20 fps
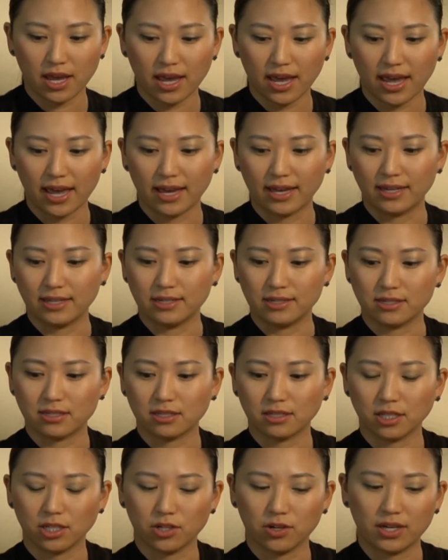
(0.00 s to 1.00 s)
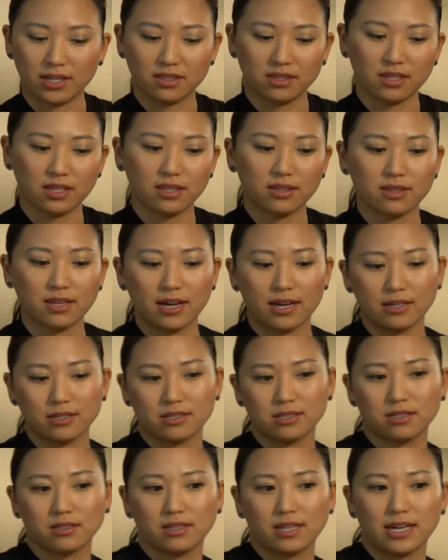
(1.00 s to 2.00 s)
And I think
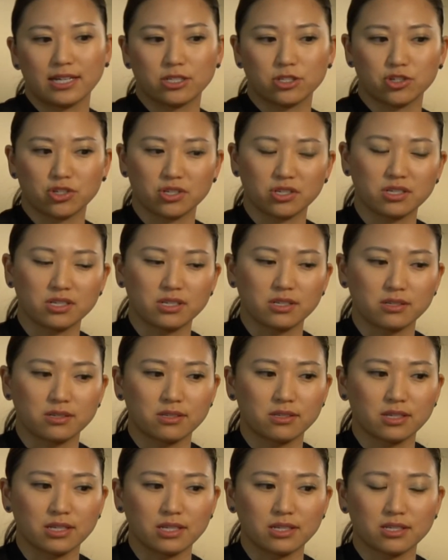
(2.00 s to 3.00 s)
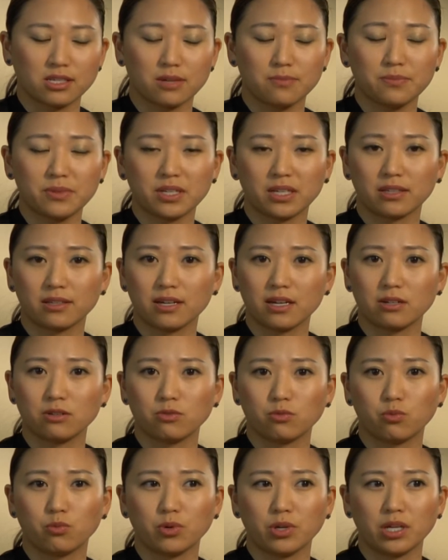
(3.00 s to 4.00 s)
that just is something
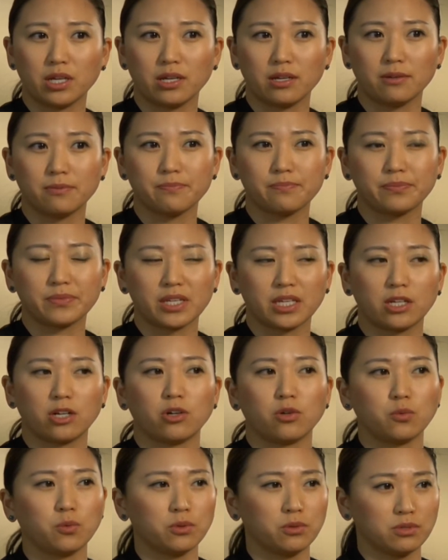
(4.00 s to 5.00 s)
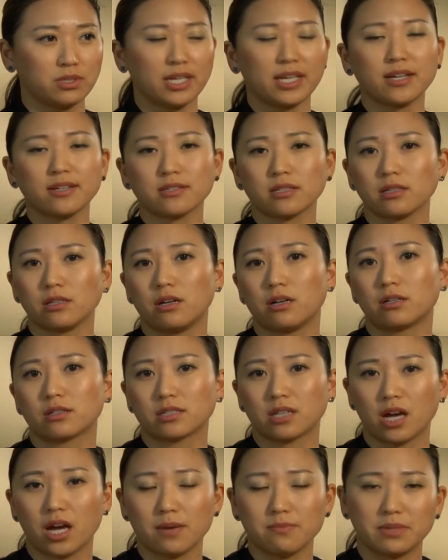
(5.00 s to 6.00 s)
that we will take us a long
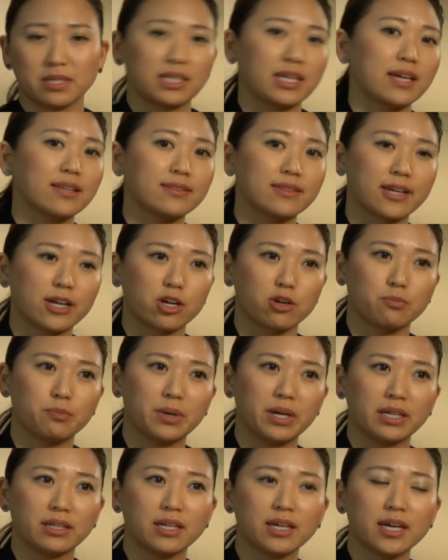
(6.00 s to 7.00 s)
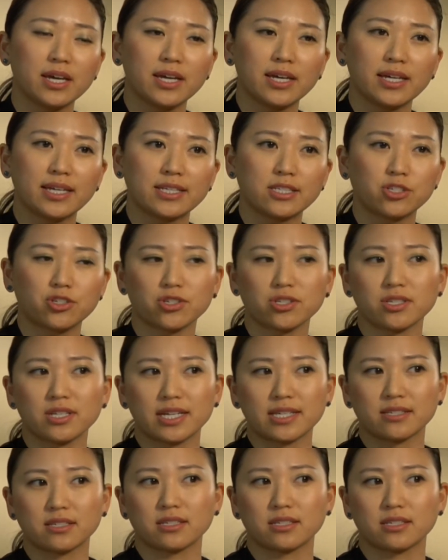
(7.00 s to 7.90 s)
time to get there, but it's just nice